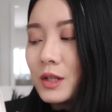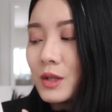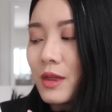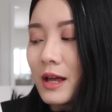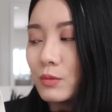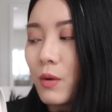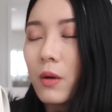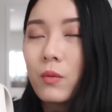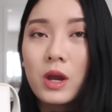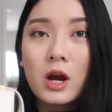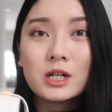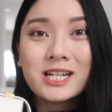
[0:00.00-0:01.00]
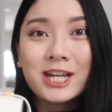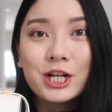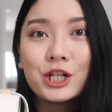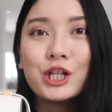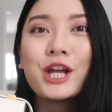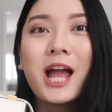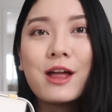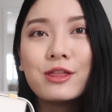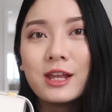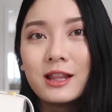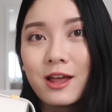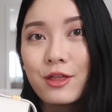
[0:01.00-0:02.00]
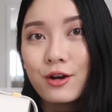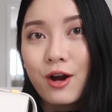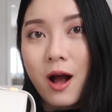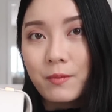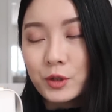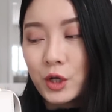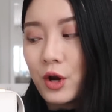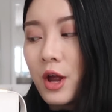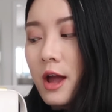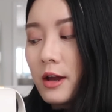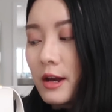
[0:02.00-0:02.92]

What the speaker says: so that's why we are taking a look at the leather option.